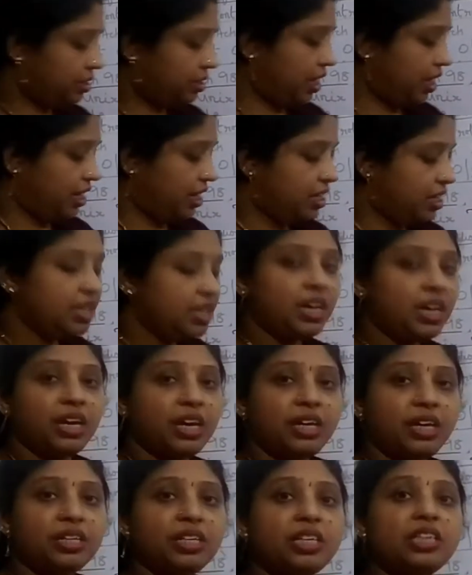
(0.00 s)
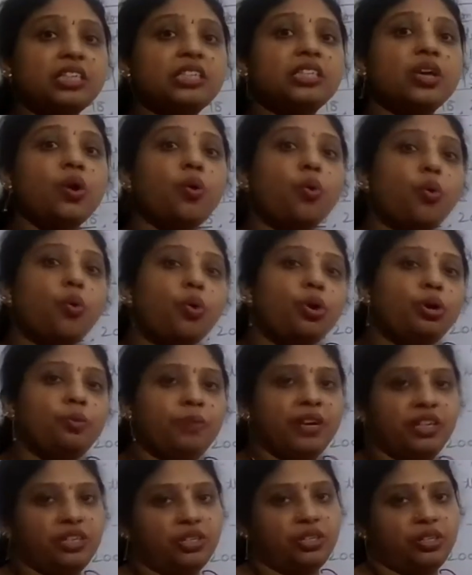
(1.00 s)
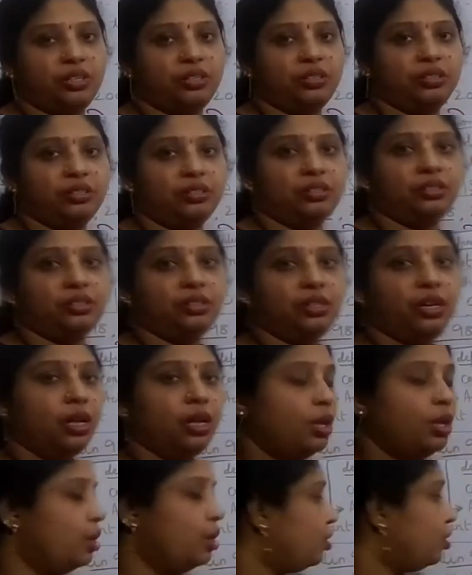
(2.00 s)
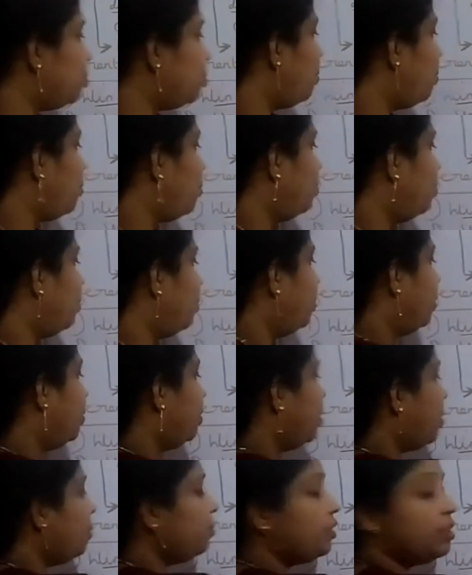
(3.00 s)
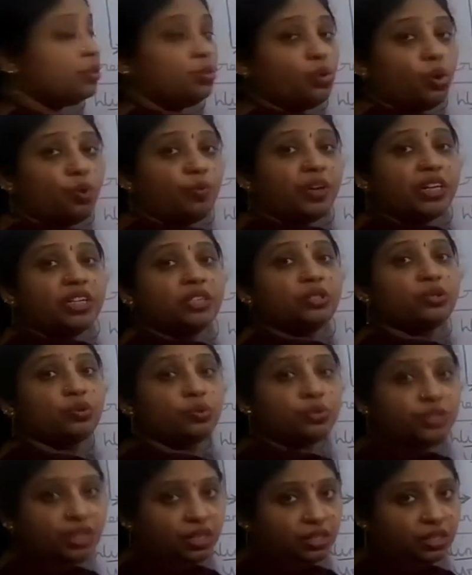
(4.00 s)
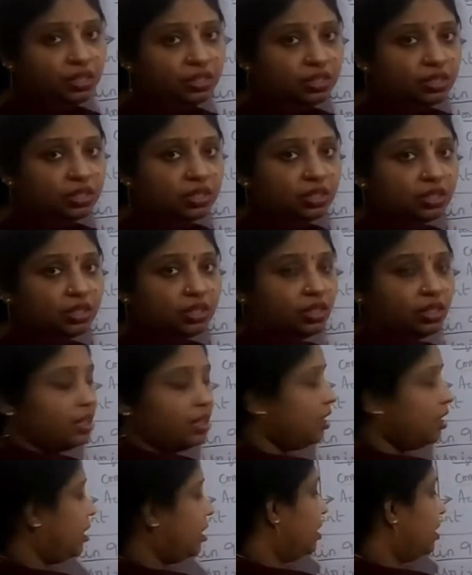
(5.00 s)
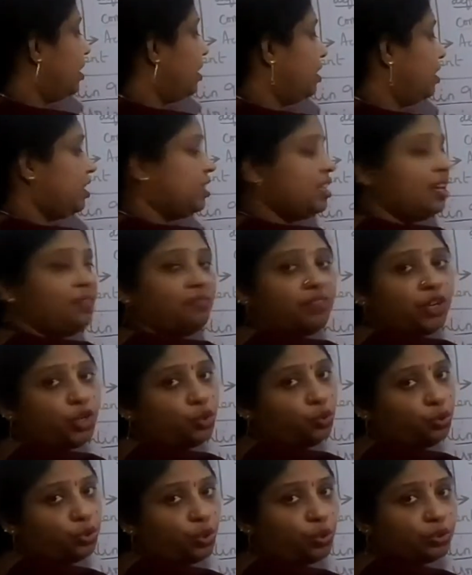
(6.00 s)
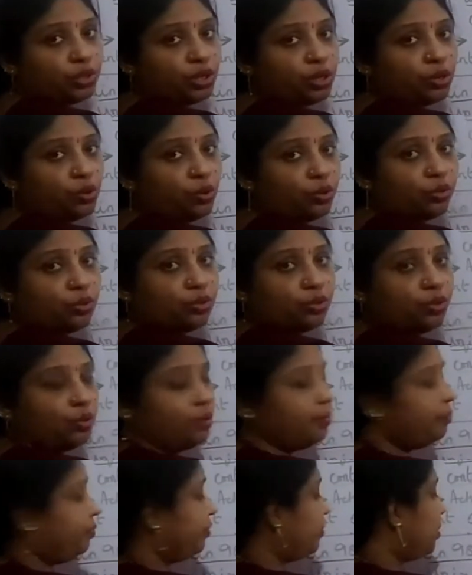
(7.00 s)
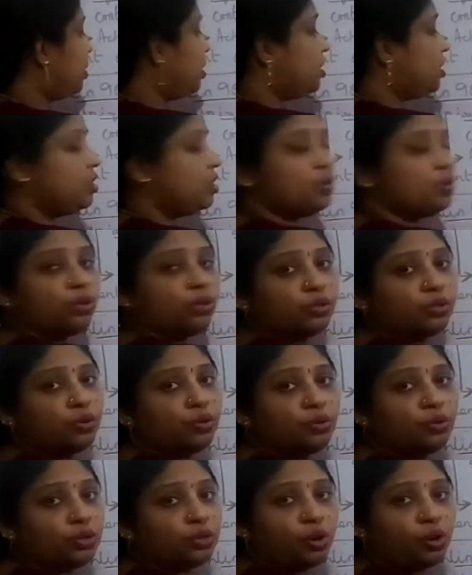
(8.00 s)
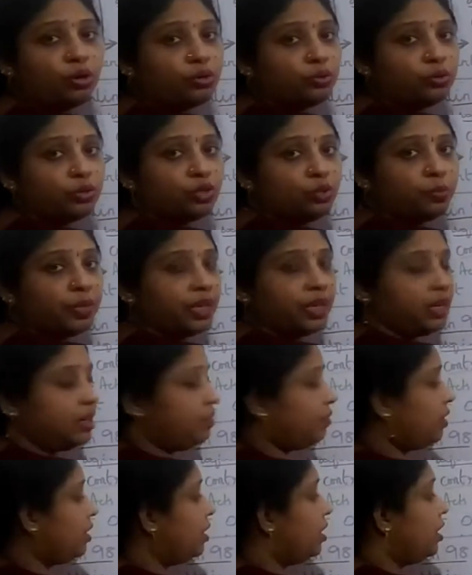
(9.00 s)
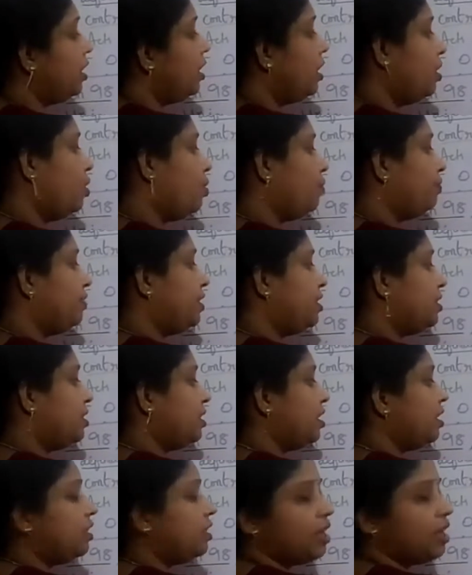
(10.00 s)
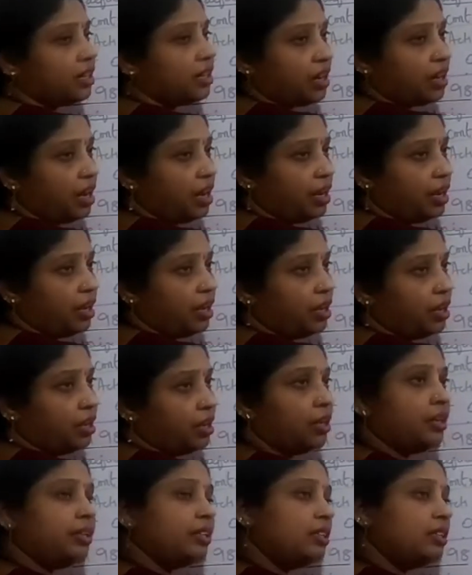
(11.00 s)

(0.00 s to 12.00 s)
98 is the old version. So now no one is using this. In the same way 2000 also. This is also not used by anyone. Now Vista, there